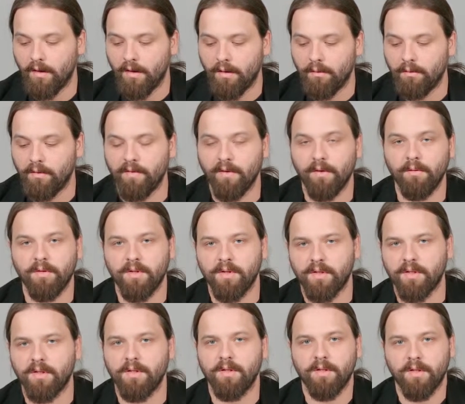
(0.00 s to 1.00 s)
Without this
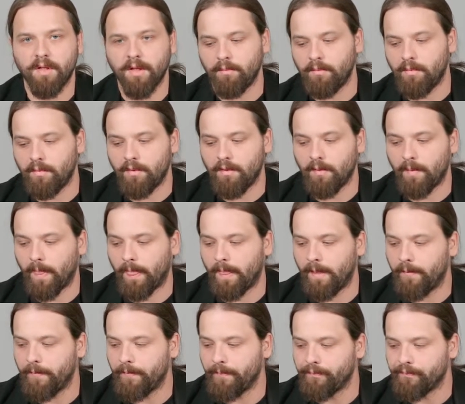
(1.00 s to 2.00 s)
system,
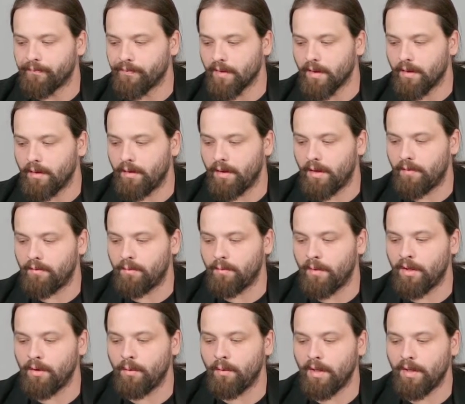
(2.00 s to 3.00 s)
you have to
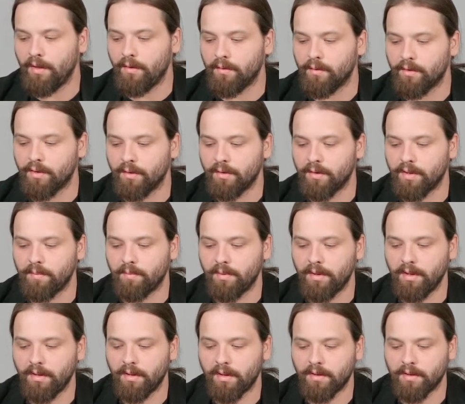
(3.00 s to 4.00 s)
manually control the
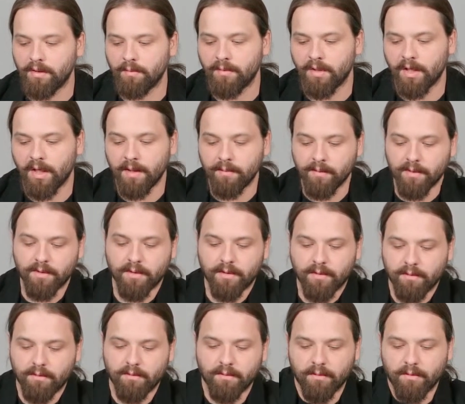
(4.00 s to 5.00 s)
speed, and
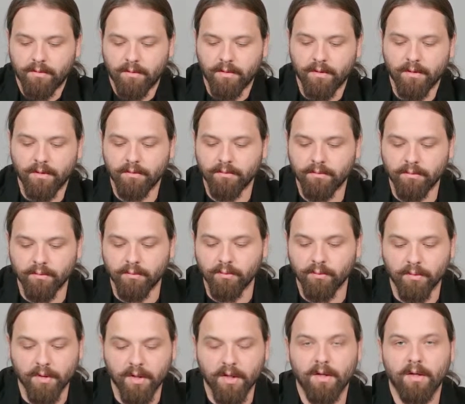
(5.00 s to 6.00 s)
sometimes, you know,
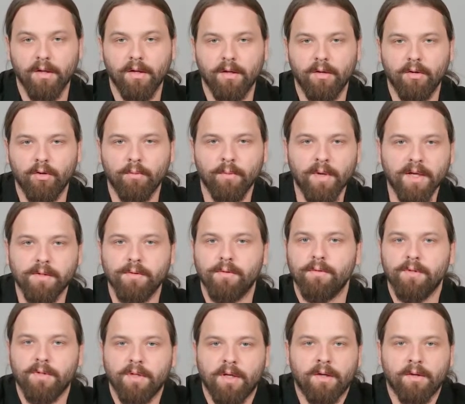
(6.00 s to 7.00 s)
your
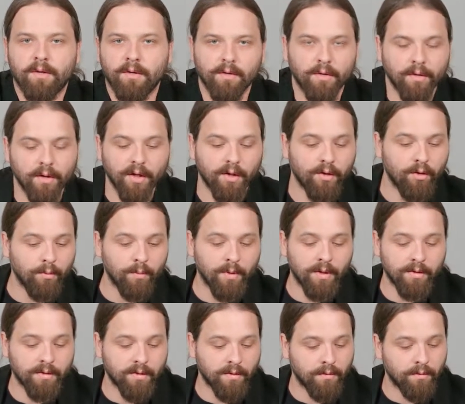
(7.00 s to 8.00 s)
muscles are only
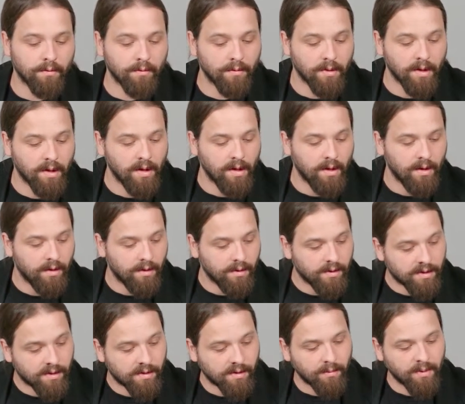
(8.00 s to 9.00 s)
human, so
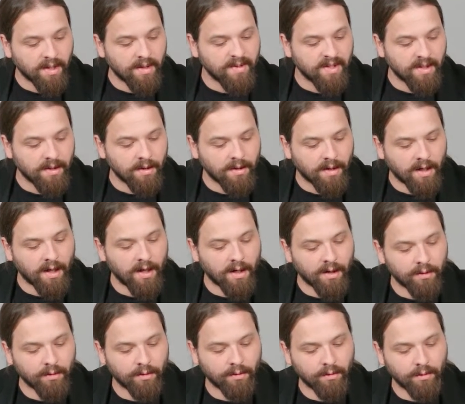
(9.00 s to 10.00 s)
it's sometimes
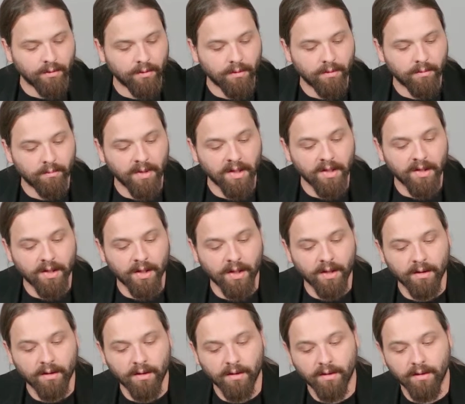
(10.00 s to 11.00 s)
hard to
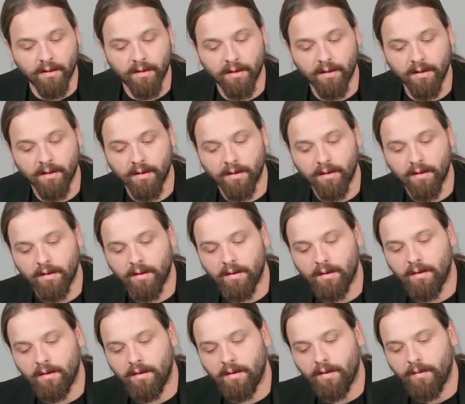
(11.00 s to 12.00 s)
maintain
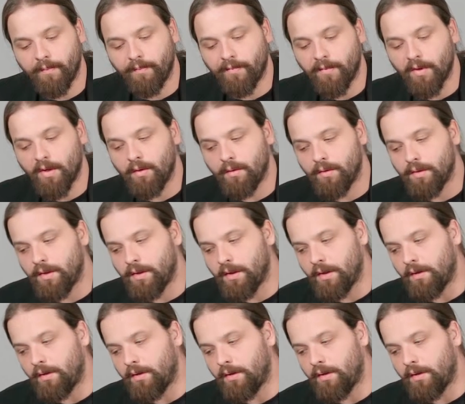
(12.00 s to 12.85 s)
constant